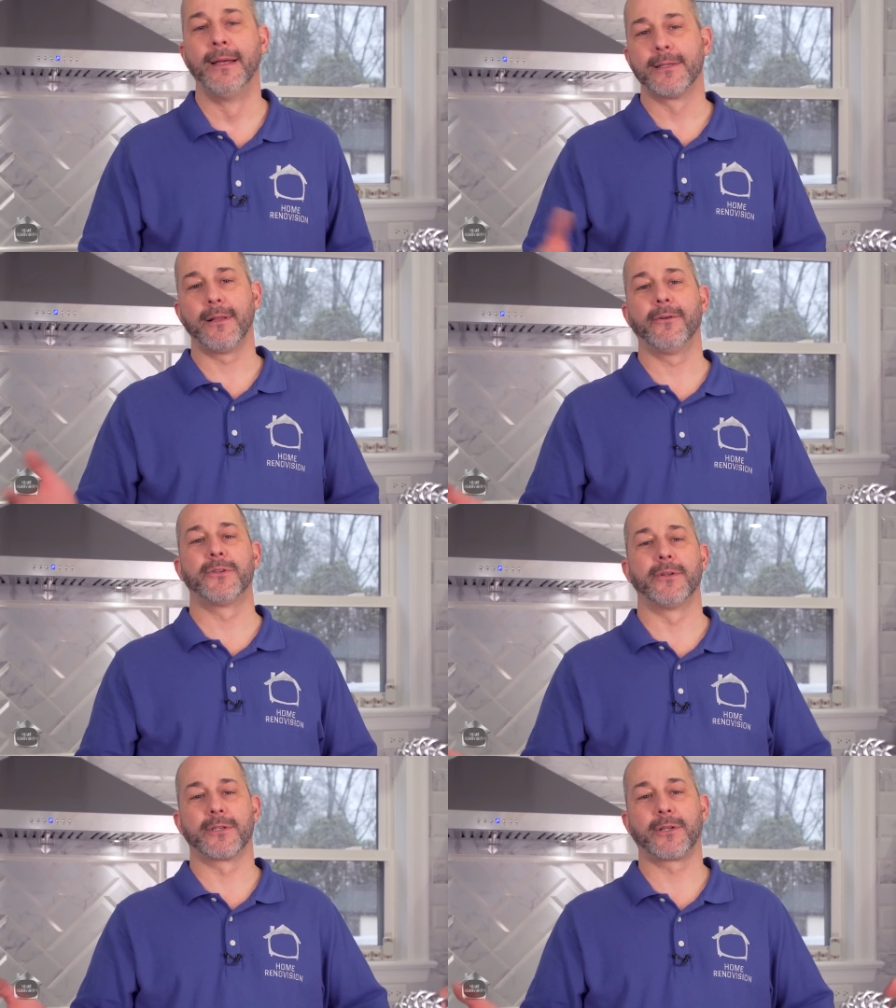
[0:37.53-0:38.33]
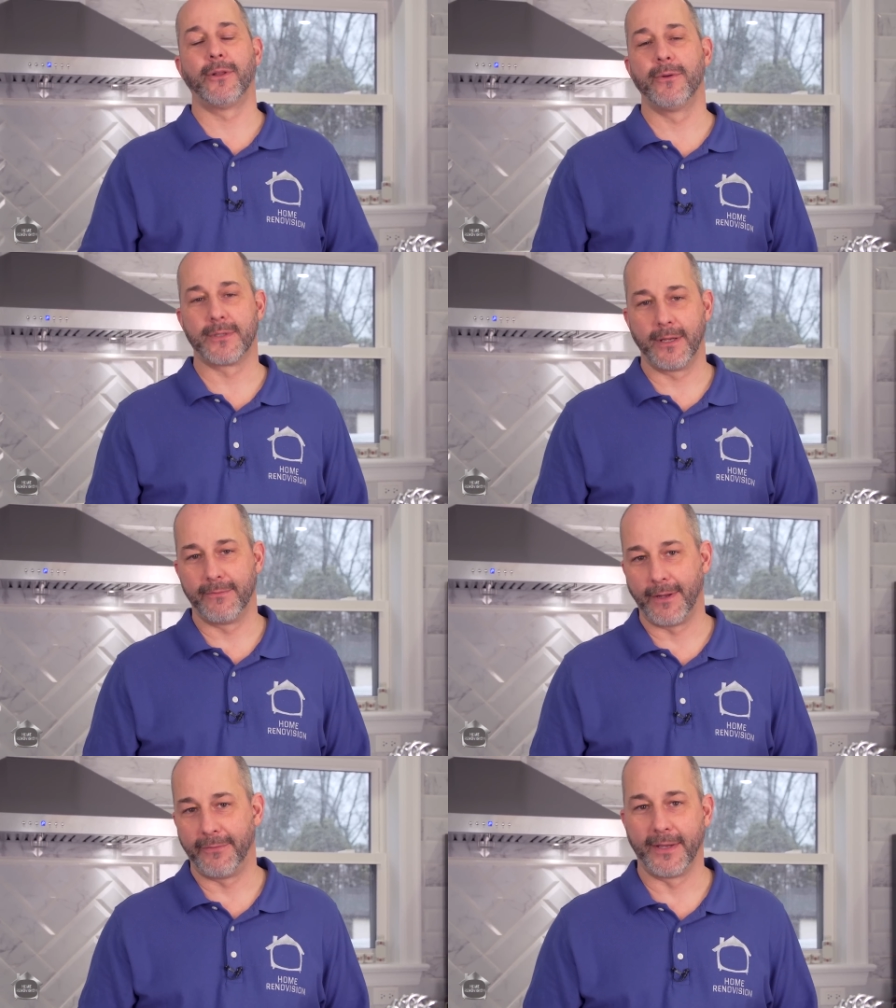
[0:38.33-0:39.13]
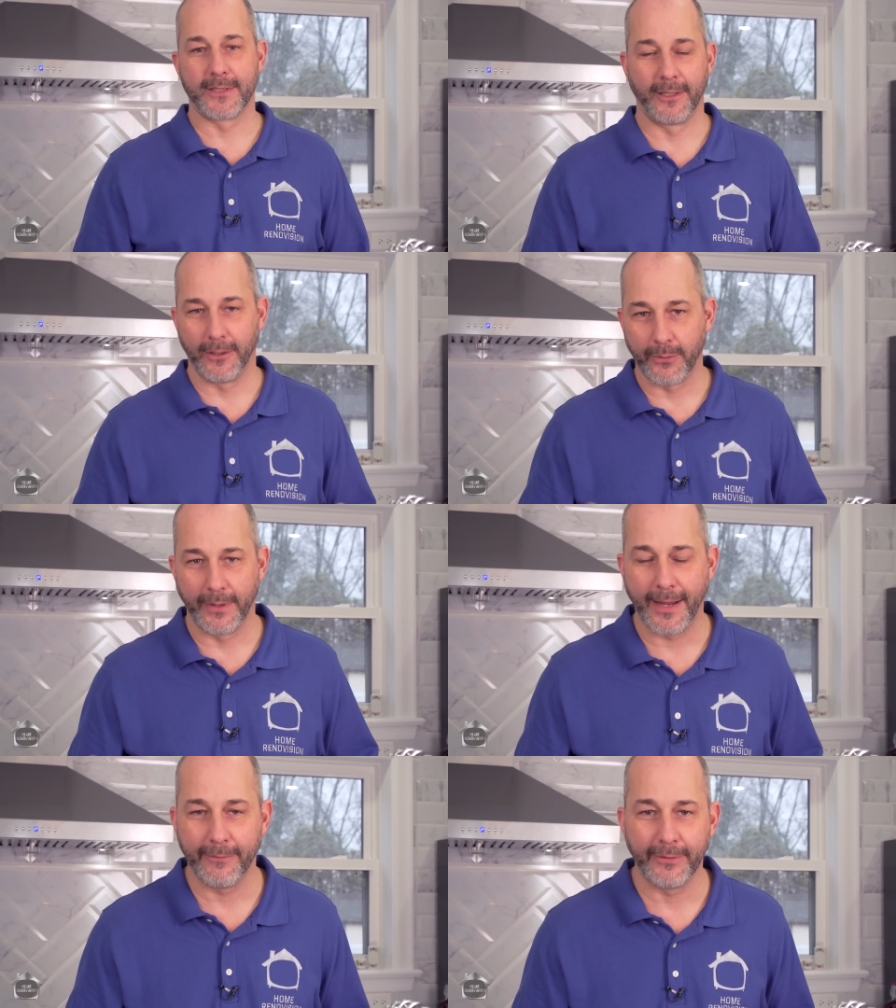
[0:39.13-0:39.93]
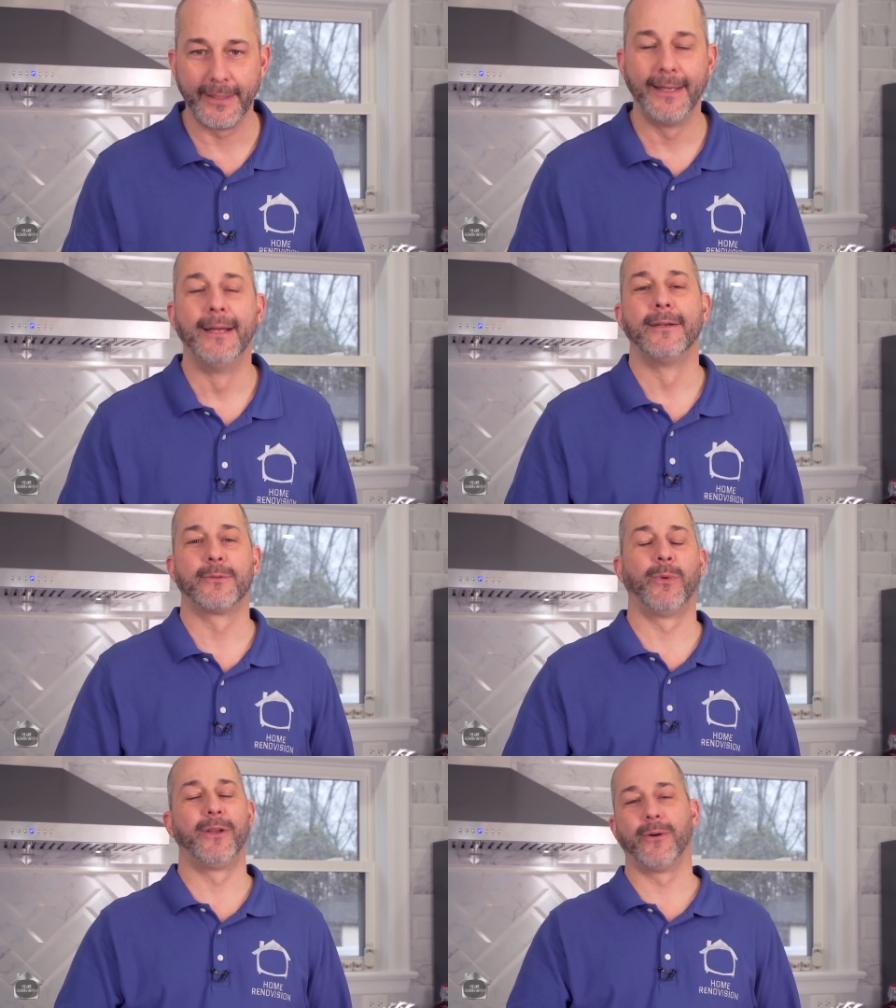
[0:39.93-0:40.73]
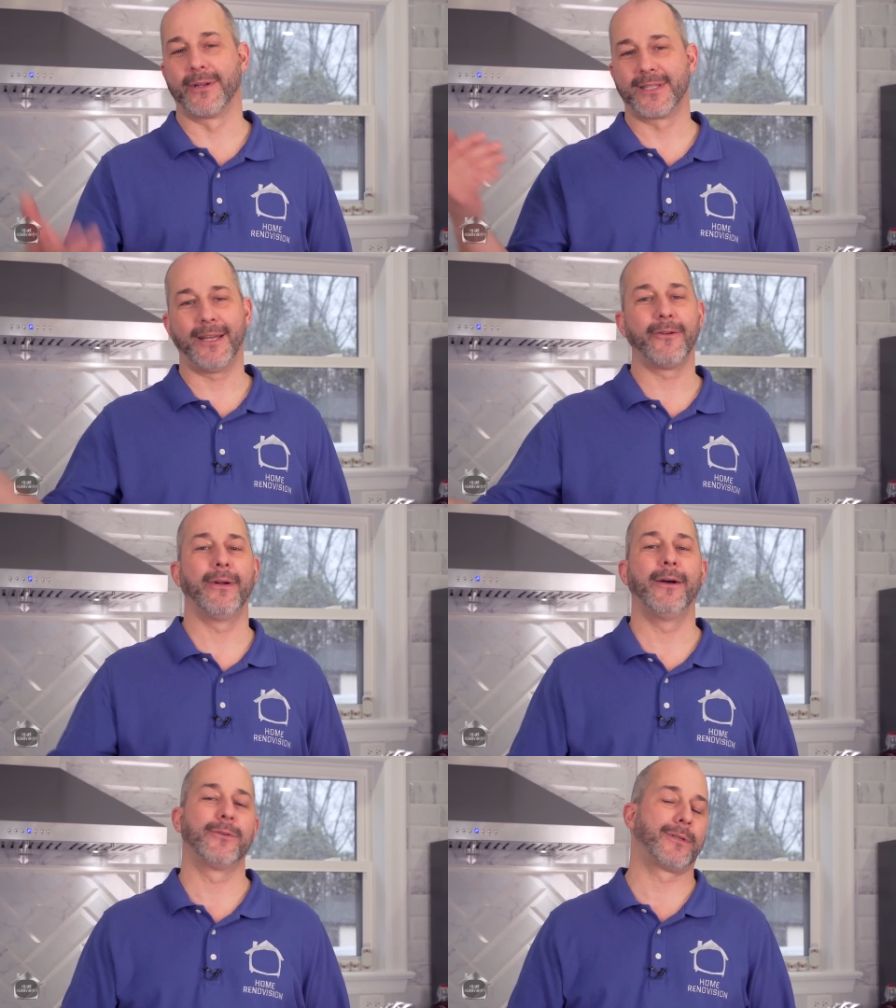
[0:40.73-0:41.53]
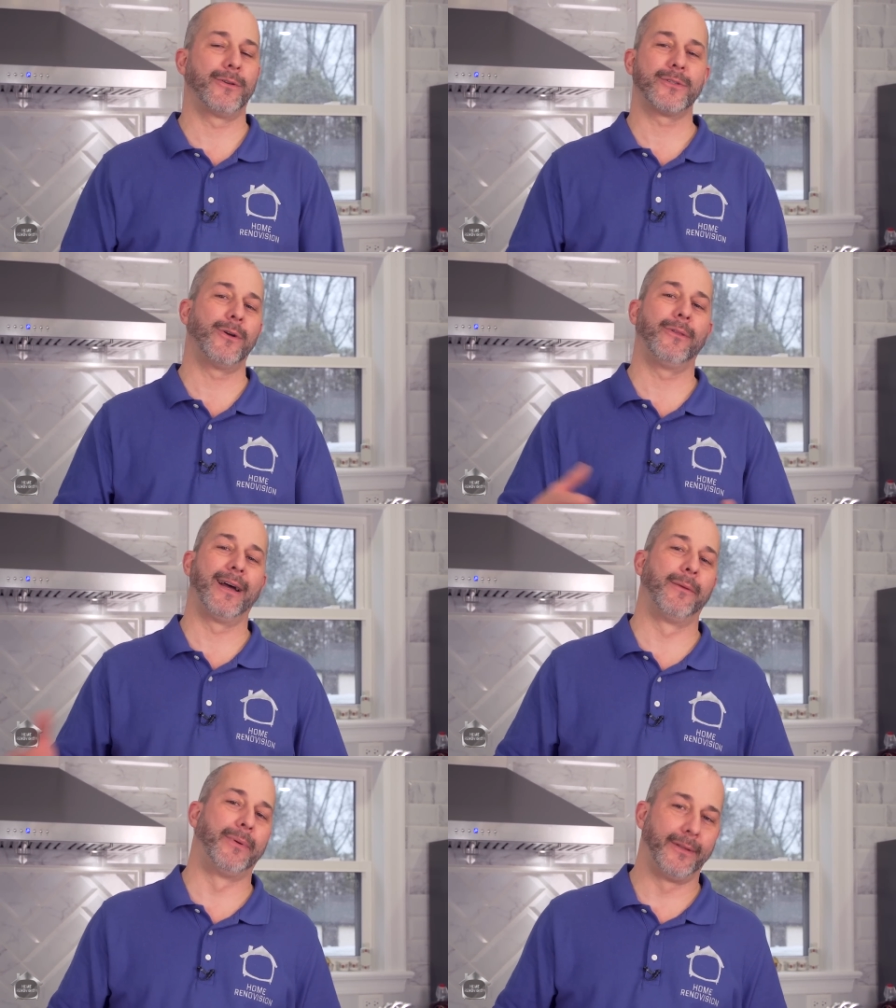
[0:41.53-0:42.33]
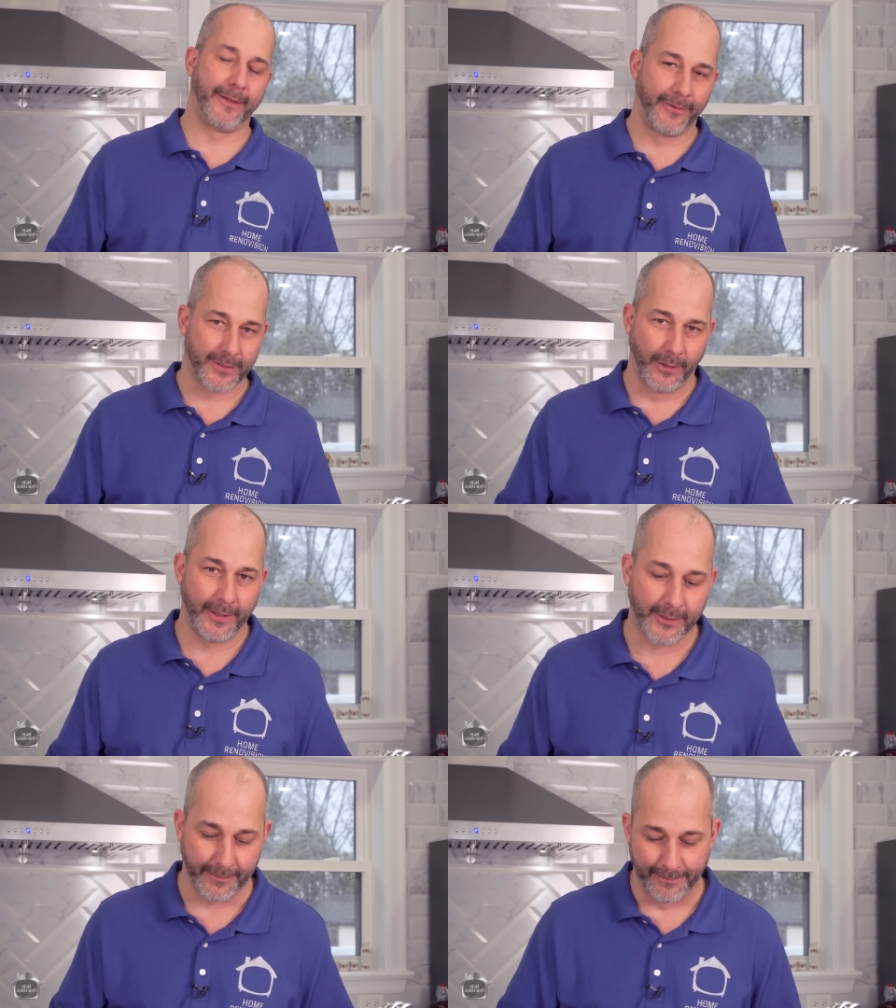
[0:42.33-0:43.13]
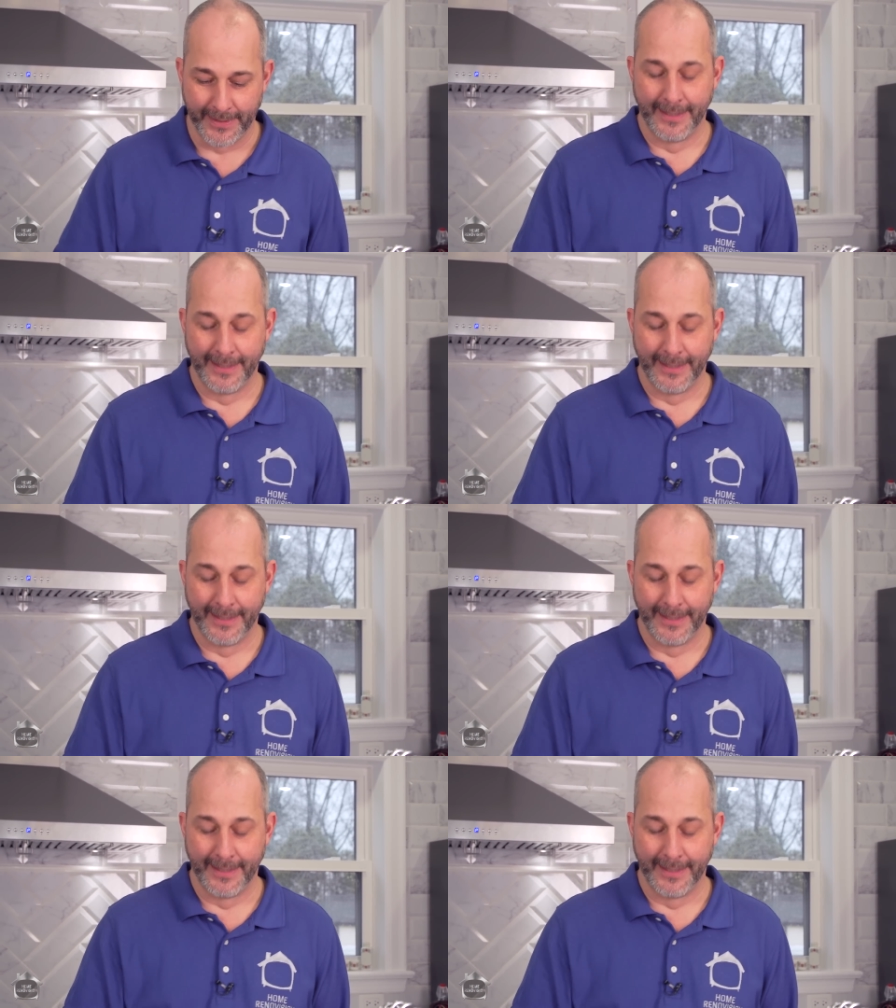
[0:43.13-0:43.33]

As long as you disclose that you've done things a little creatively when you go to sell your house, there's no liability, there's no issue.